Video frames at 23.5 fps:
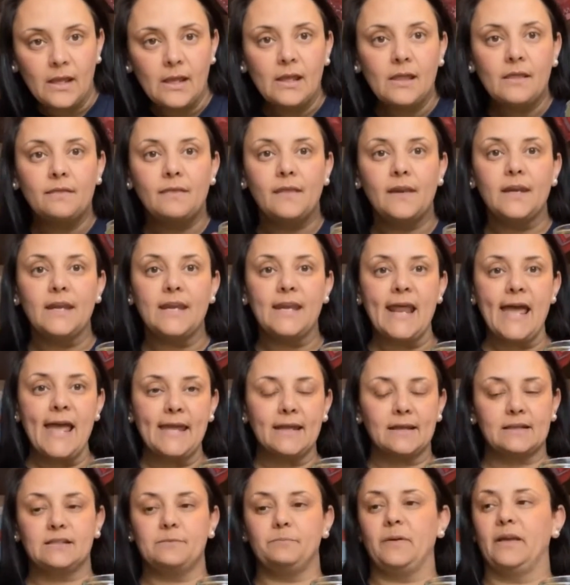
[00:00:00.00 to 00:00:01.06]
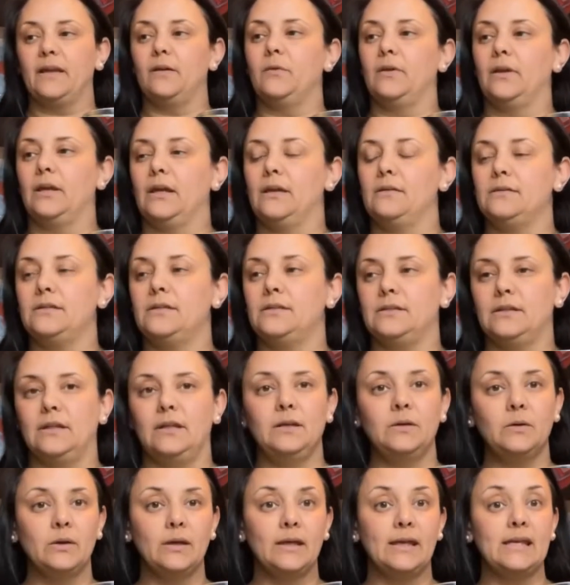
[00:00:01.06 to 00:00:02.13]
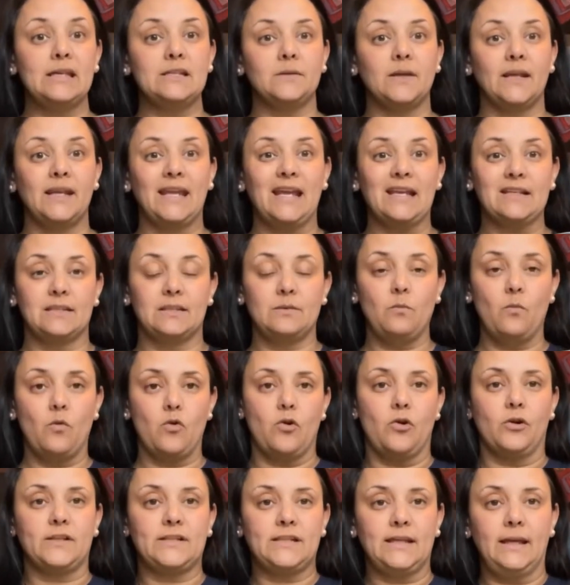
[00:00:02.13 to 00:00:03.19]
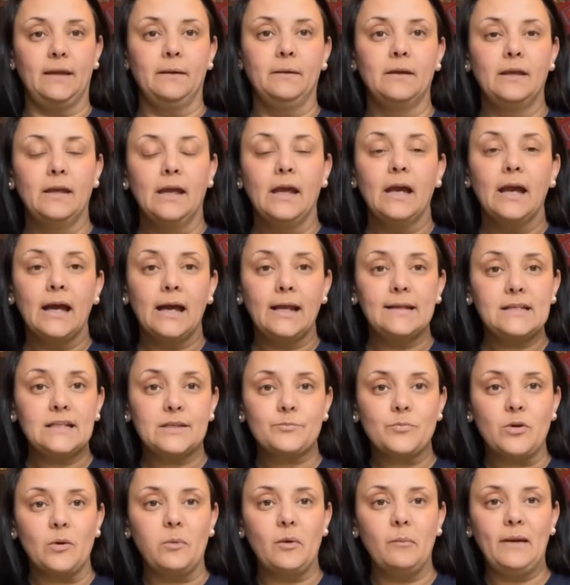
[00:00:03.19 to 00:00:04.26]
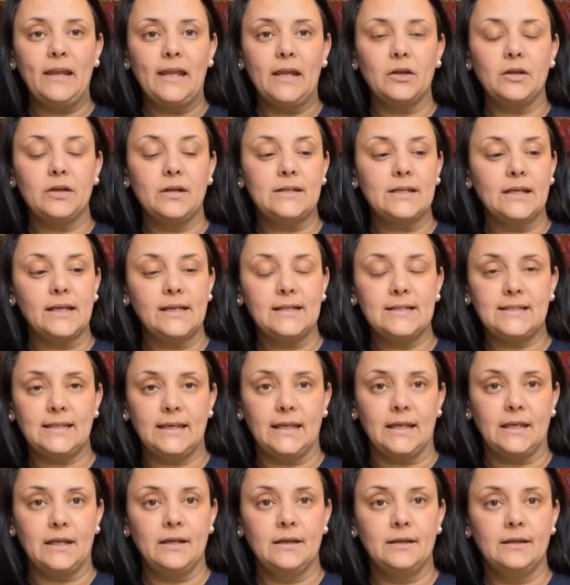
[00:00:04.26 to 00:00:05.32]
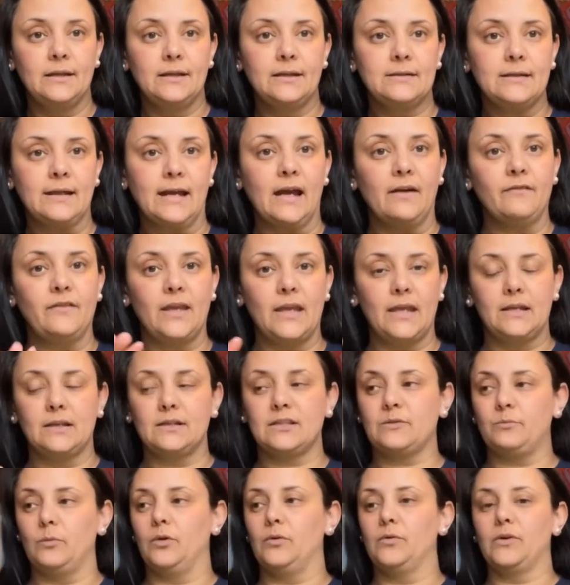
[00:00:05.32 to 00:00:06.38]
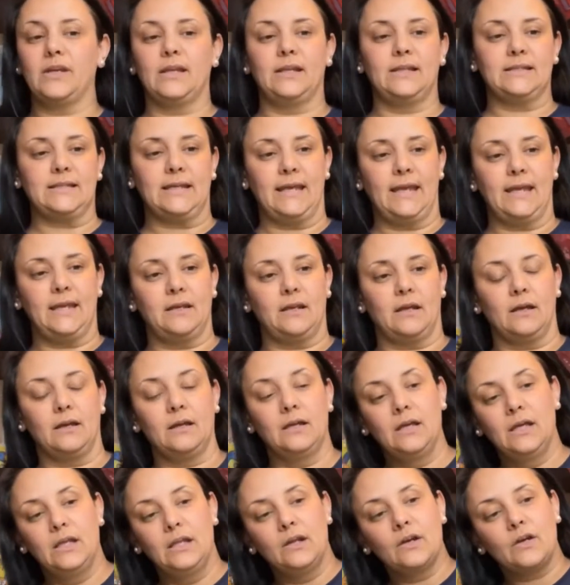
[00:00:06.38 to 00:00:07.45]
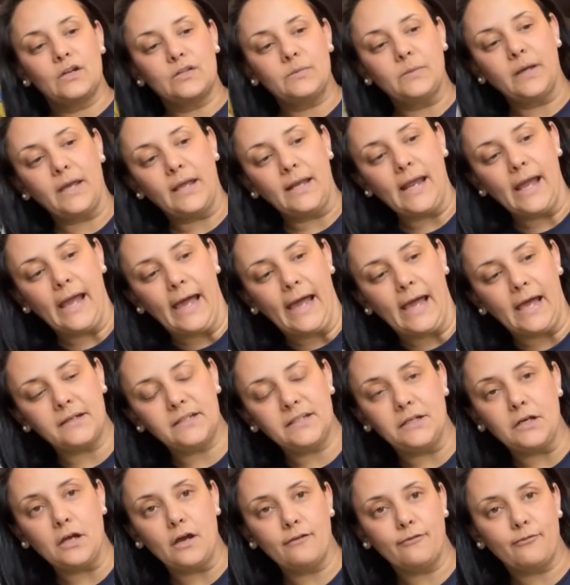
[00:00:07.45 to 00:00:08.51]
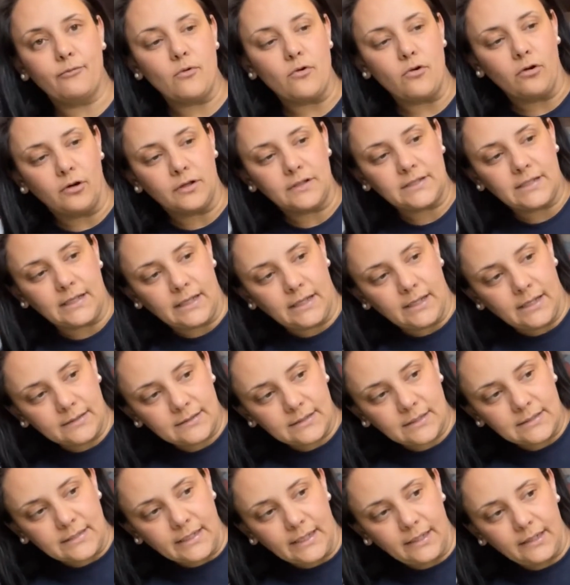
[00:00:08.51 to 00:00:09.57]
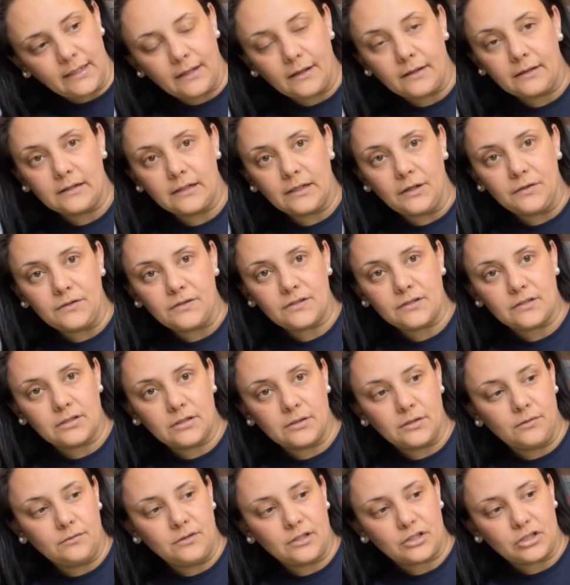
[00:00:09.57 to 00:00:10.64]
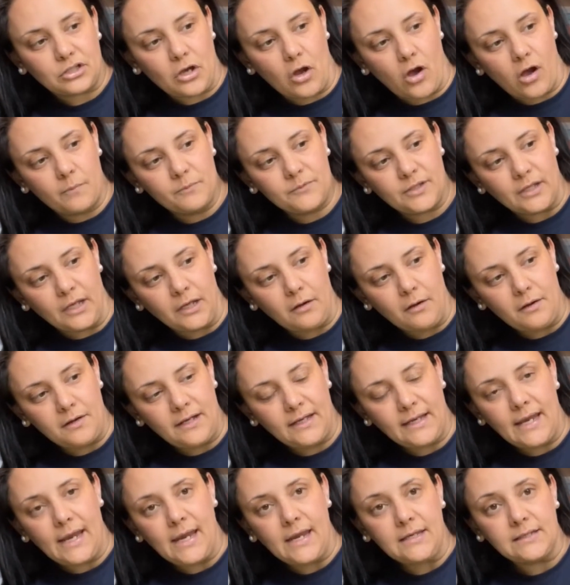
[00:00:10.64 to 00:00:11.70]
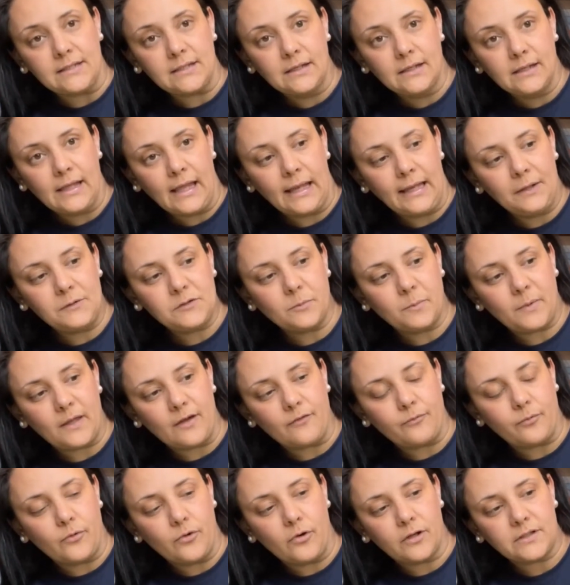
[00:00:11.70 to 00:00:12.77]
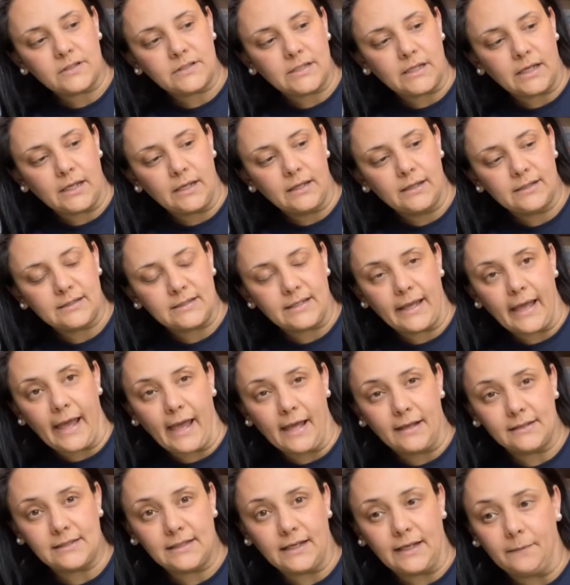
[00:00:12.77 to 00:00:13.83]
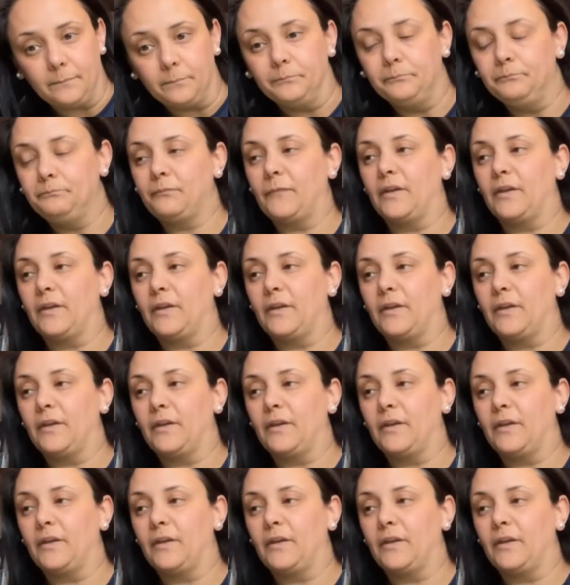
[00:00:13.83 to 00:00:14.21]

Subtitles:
The next bit we're going to do is we're going to get some water, and it's probably a good idea to have it in a small container because we're going to add enough water to take it close to the top. So you only need a little bit of water to add in.